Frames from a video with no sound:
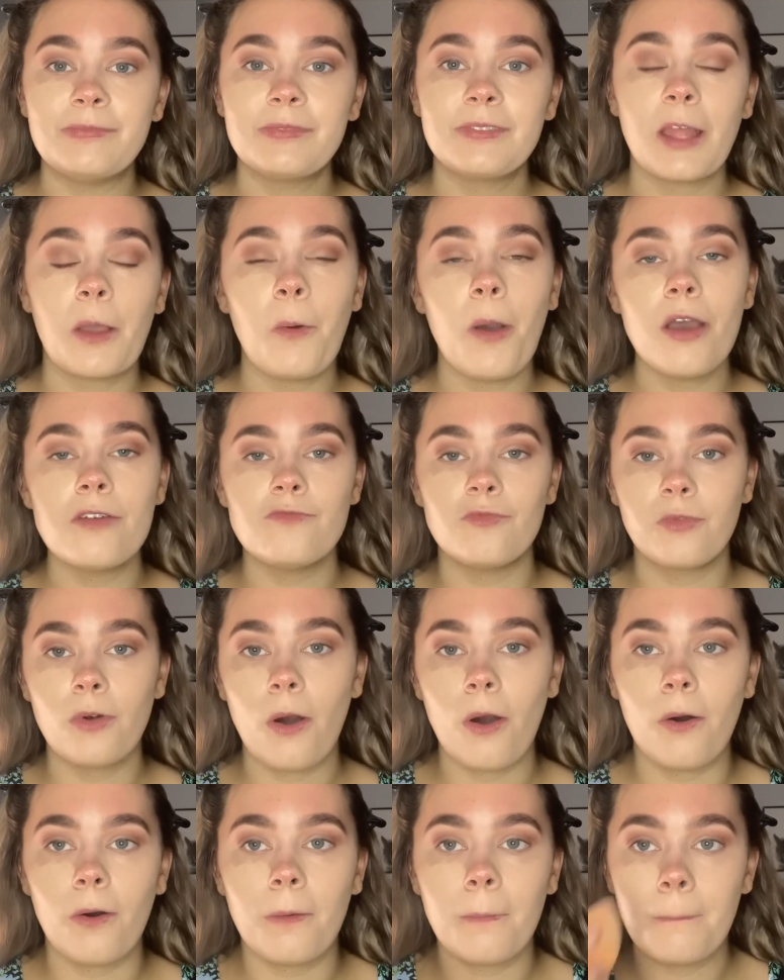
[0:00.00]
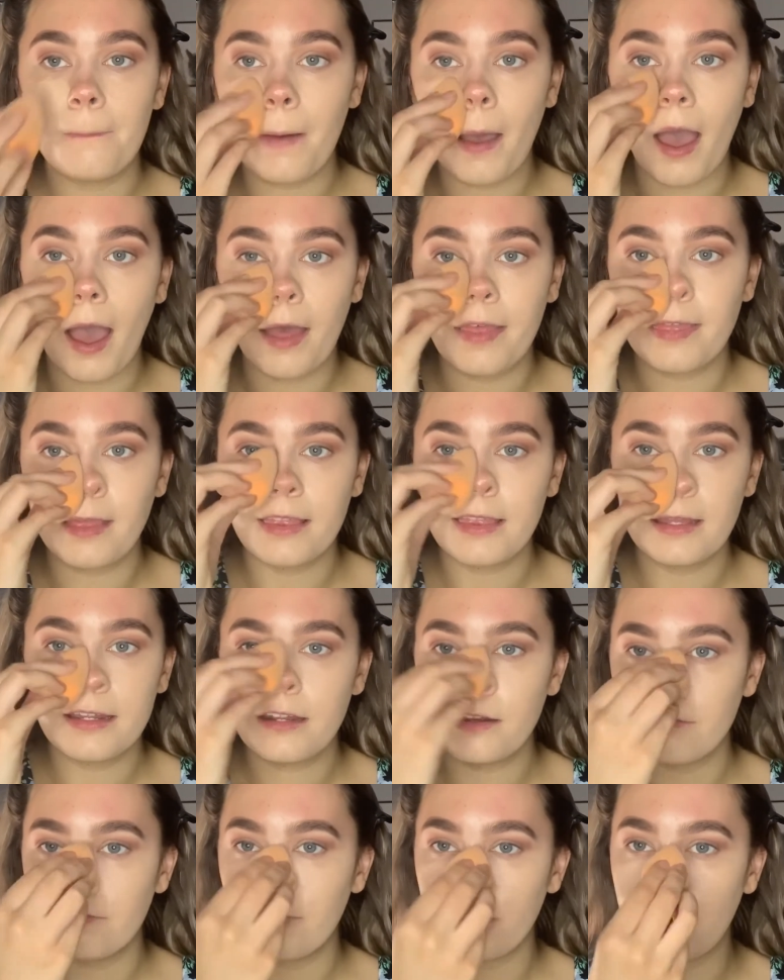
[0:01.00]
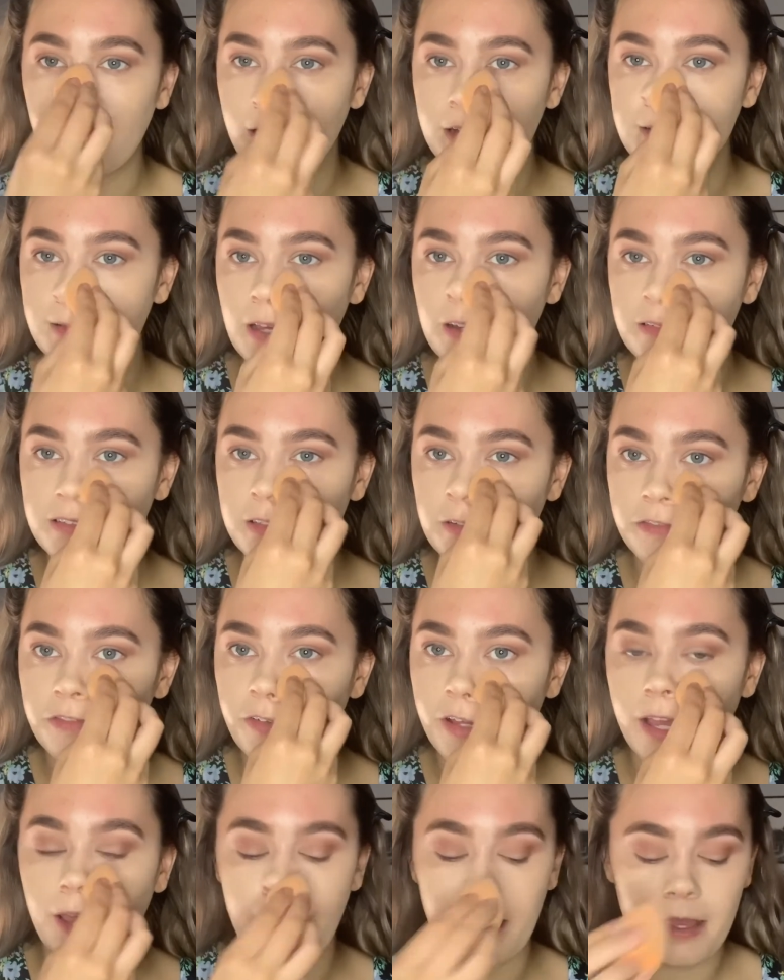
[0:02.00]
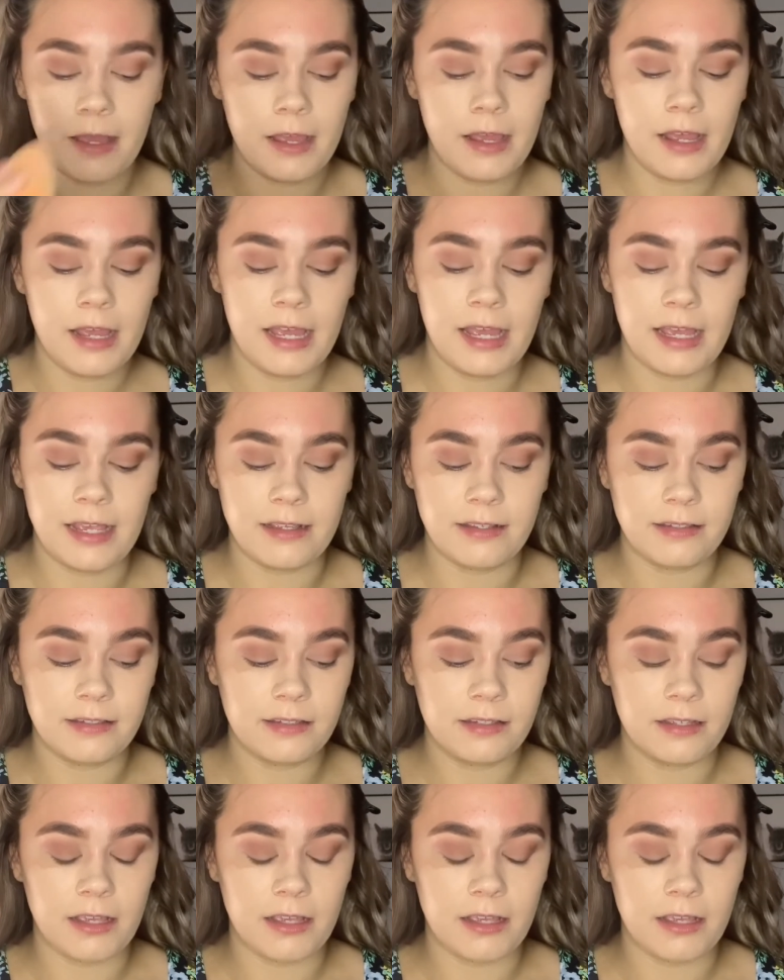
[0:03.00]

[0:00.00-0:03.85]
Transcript: they weren't wrong, but I think they didn't realise how severe his